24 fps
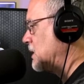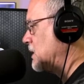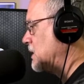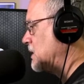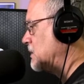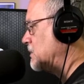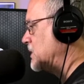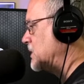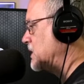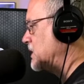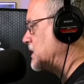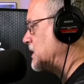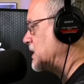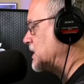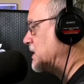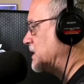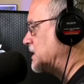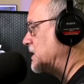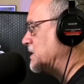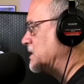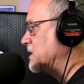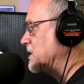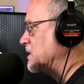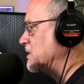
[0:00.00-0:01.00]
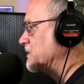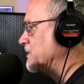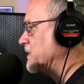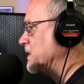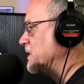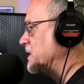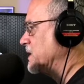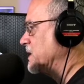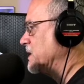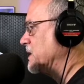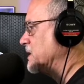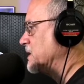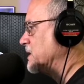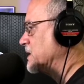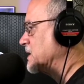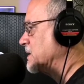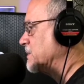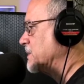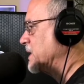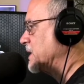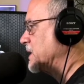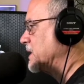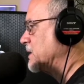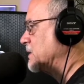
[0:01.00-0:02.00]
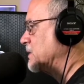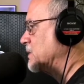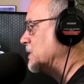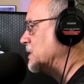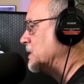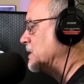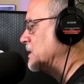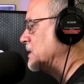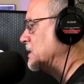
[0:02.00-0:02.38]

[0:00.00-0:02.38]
Let me send this over here somehow.